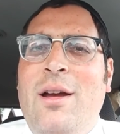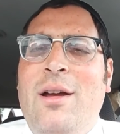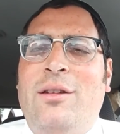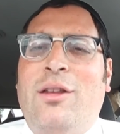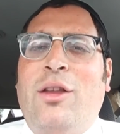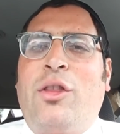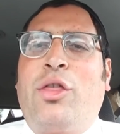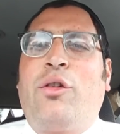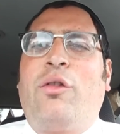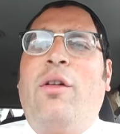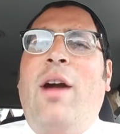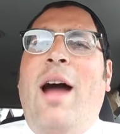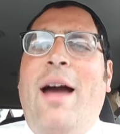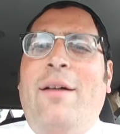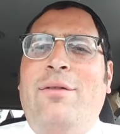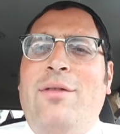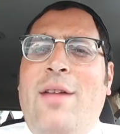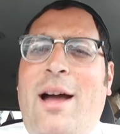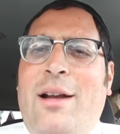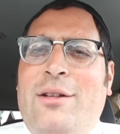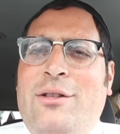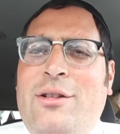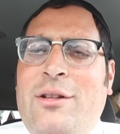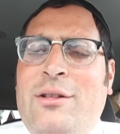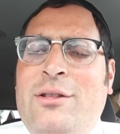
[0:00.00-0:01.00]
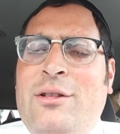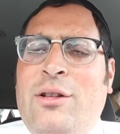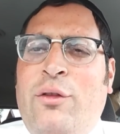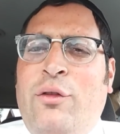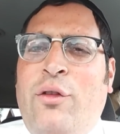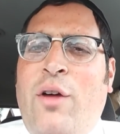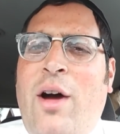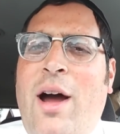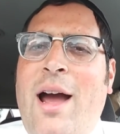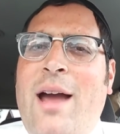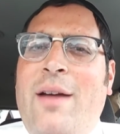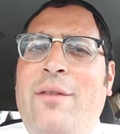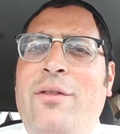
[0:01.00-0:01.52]
to thrive, not just
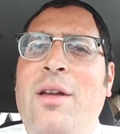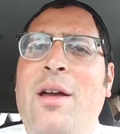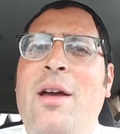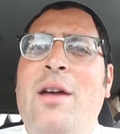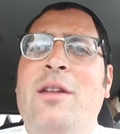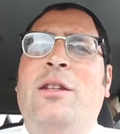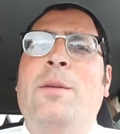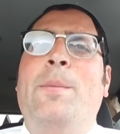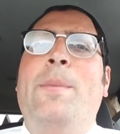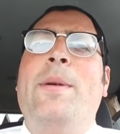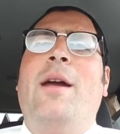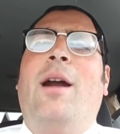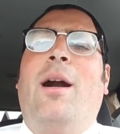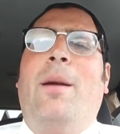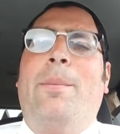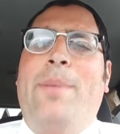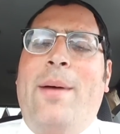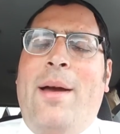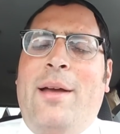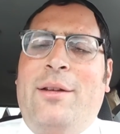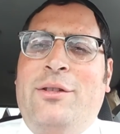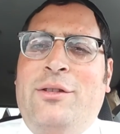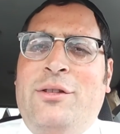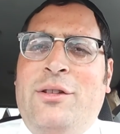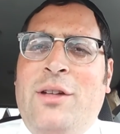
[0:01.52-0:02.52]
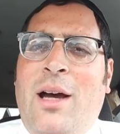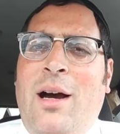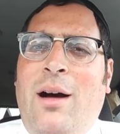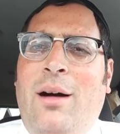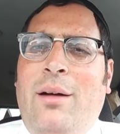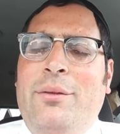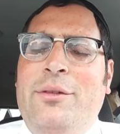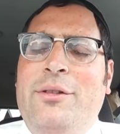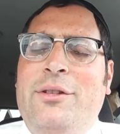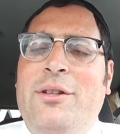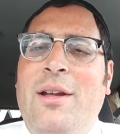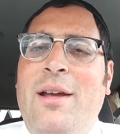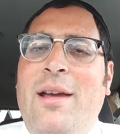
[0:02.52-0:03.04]
survive, to be our best
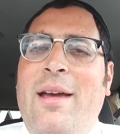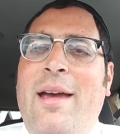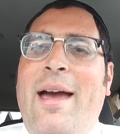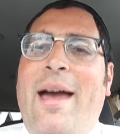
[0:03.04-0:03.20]
selves.